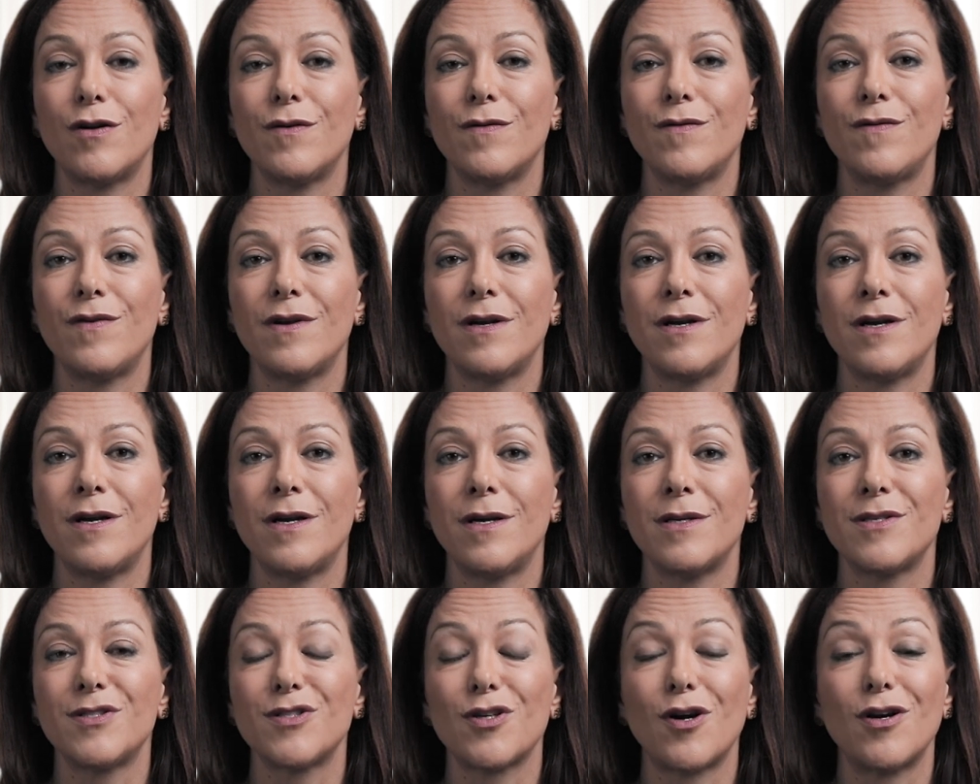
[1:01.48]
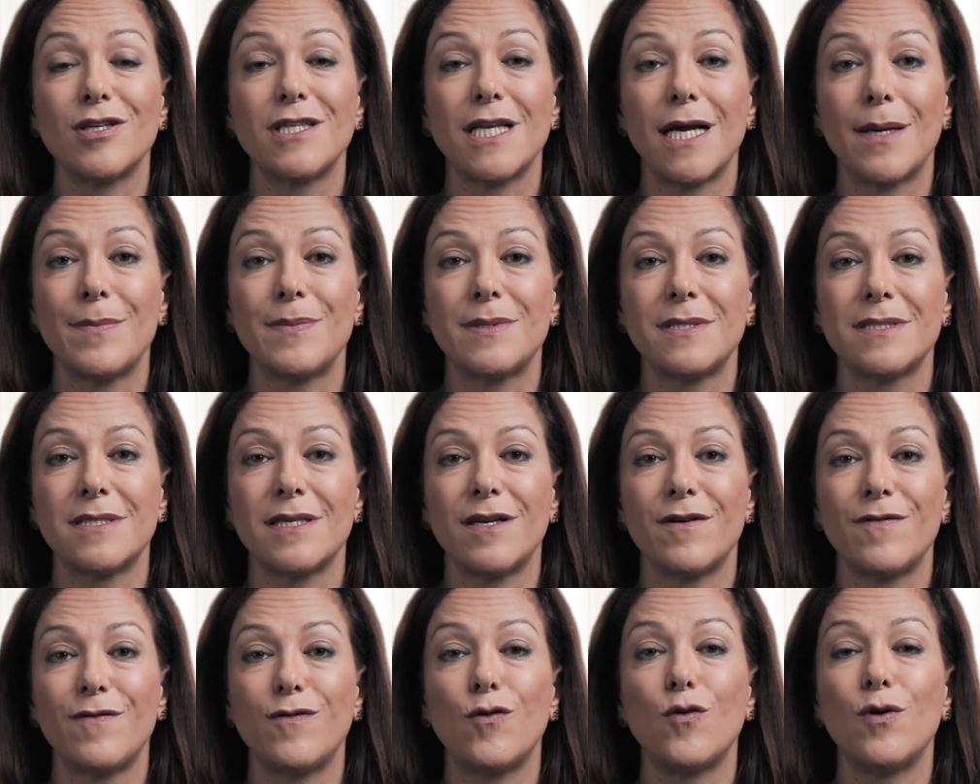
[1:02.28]
of startups
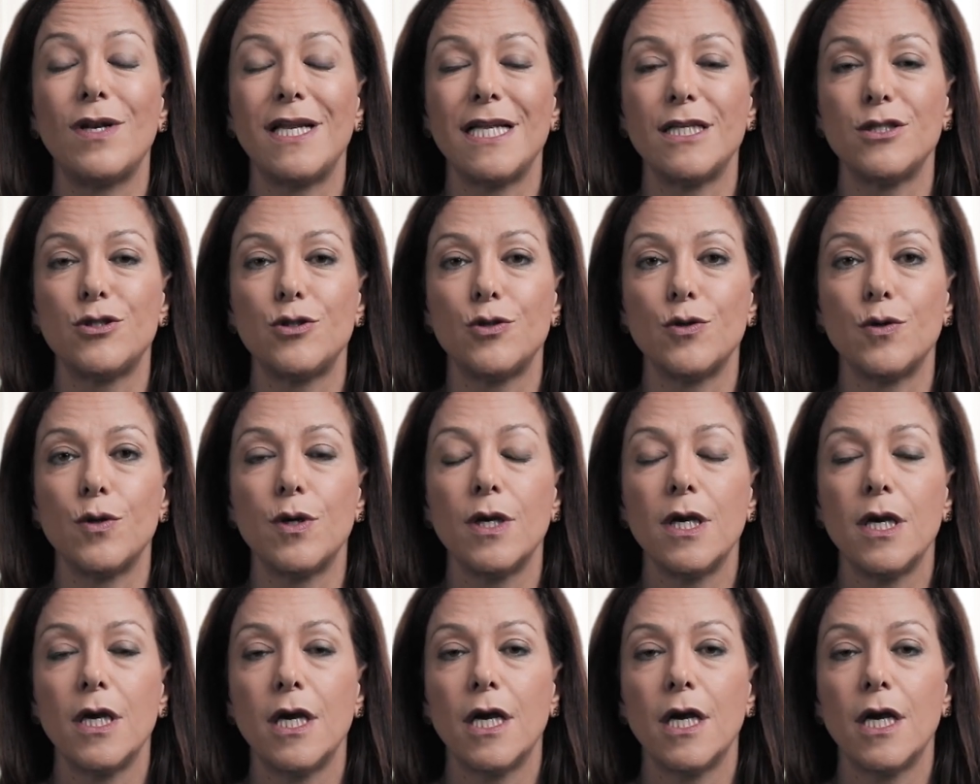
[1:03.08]
fall into.